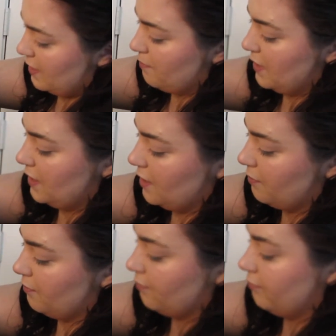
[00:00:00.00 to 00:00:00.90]
of
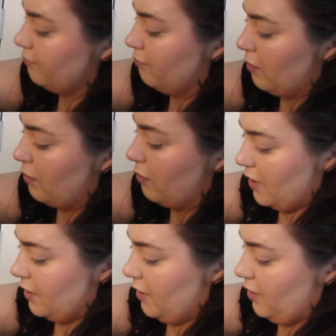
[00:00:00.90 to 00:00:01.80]
medium brown
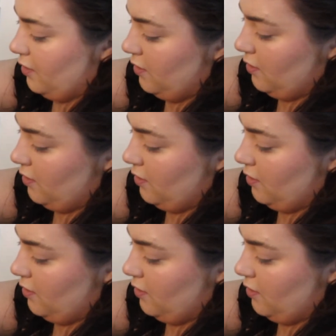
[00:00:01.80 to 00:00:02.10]
color.